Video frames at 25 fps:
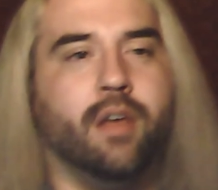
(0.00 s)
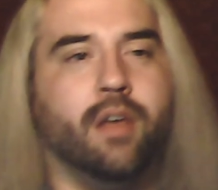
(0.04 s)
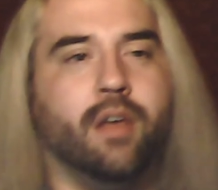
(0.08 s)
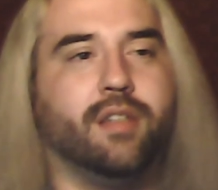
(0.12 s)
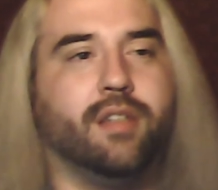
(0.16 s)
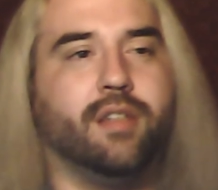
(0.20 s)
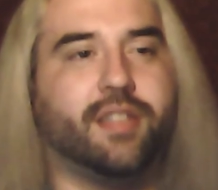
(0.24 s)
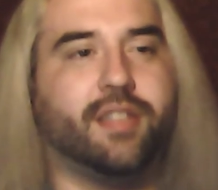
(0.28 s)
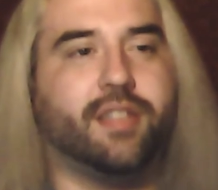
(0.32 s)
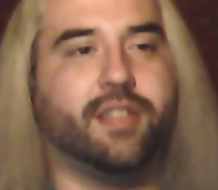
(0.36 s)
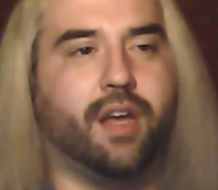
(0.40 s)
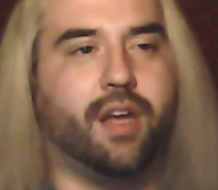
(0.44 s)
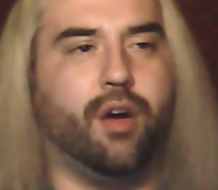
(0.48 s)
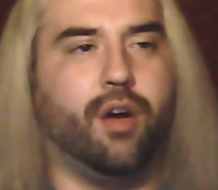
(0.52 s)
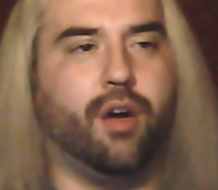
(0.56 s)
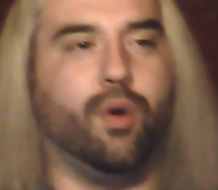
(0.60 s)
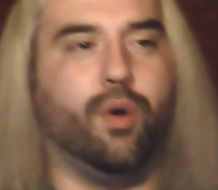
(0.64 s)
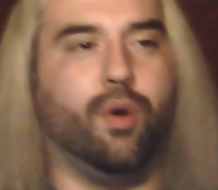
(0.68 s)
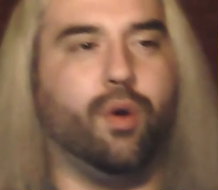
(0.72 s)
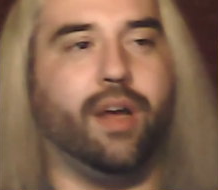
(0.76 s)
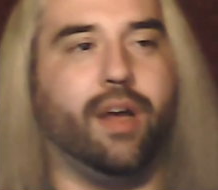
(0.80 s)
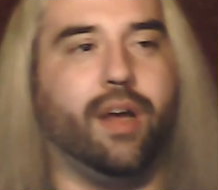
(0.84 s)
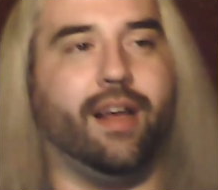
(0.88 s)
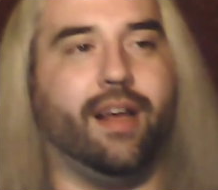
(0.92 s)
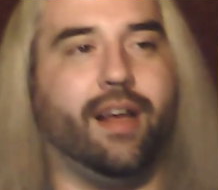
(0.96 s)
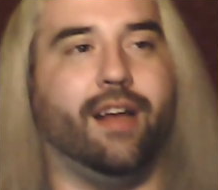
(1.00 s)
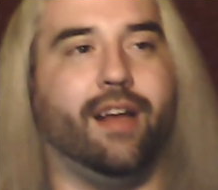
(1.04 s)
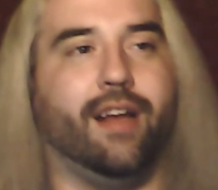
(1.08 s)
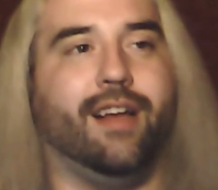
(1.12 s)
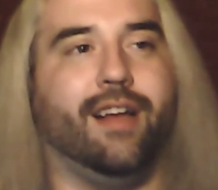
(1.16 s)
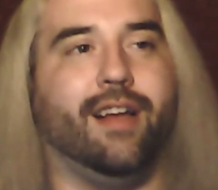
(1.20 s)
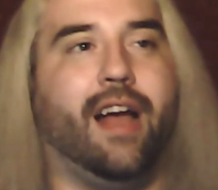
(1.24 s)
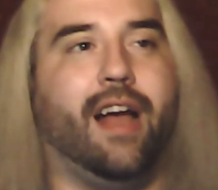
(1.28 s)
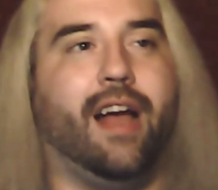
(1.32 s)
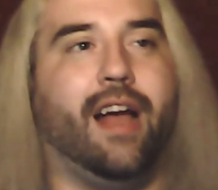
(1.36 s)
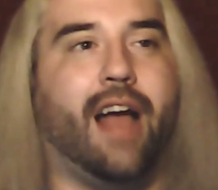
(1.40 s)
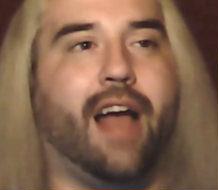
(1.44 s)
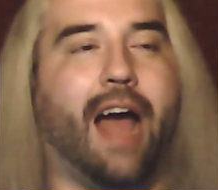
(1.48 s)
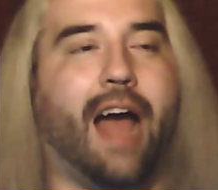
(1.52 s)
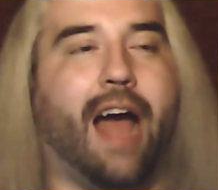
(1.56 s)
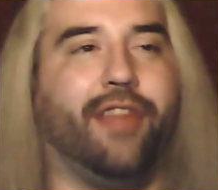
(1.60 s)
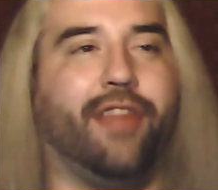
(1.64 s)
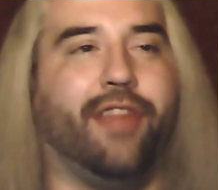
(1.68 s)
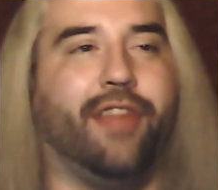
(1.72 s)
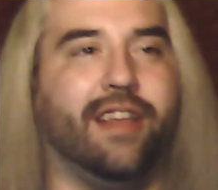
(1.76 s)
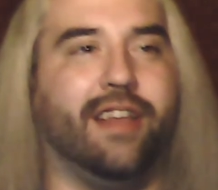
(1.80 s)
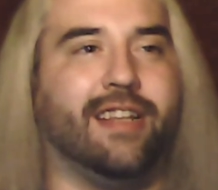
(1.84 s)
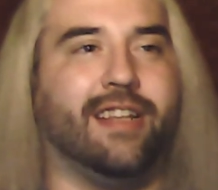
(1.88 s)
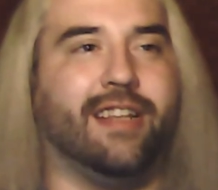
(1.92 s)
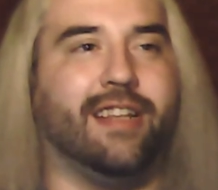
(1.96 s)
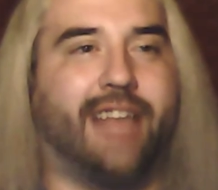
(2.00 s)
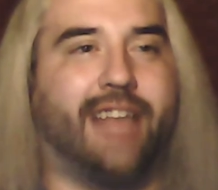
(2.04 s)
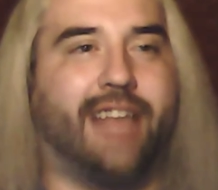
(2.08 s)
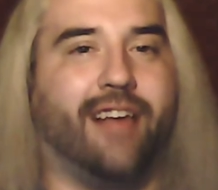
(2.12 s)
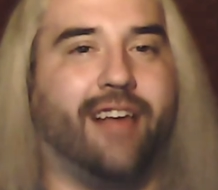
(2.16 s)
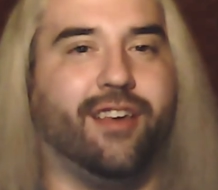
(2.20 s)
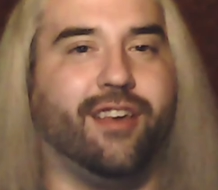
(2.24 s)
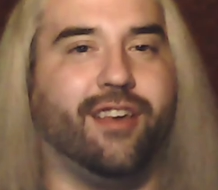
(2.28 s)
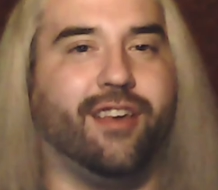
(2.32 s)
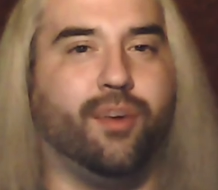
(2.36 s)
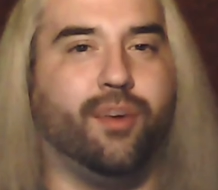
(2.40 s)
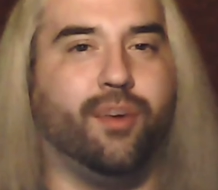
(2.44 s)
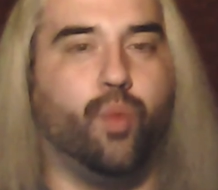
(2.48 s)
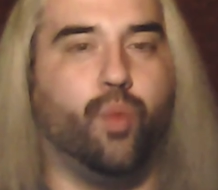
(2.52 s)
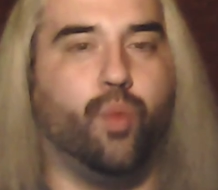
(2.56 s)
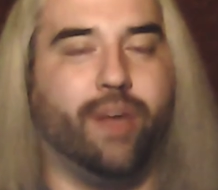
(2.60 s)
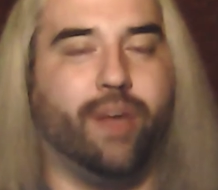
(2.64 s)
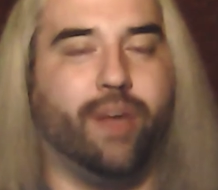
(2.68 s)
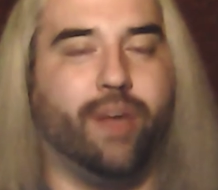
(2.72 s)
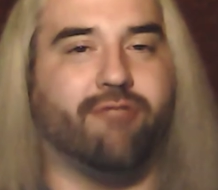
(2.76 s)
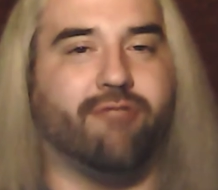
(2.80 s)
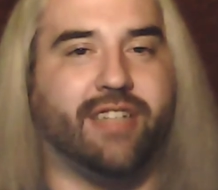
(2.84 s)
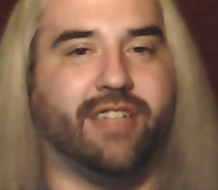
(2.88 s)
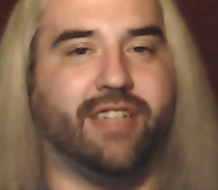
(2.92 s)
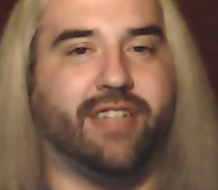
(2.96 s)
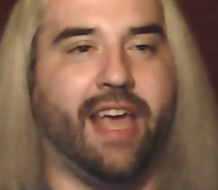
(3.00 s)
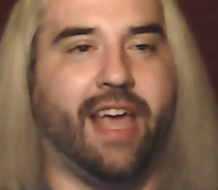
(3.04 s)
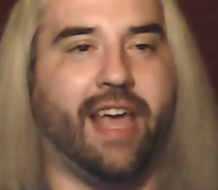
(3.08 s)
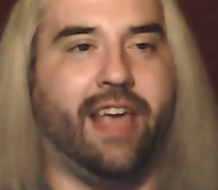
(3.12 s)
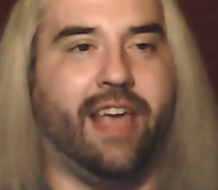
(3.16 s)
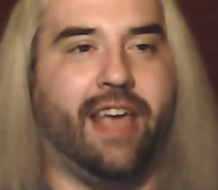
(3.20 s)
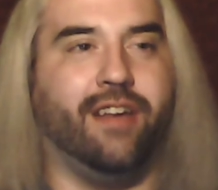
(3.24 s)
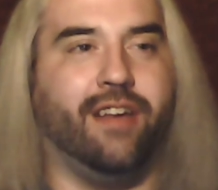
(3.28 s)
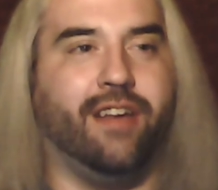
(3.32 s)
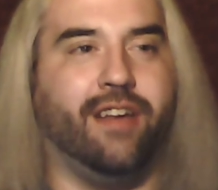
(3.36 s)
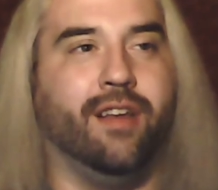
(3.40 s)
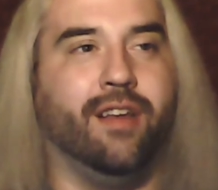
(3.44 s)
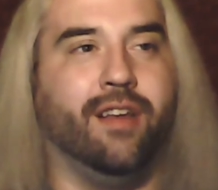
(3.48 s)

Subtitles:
So, I think Natalya will retain.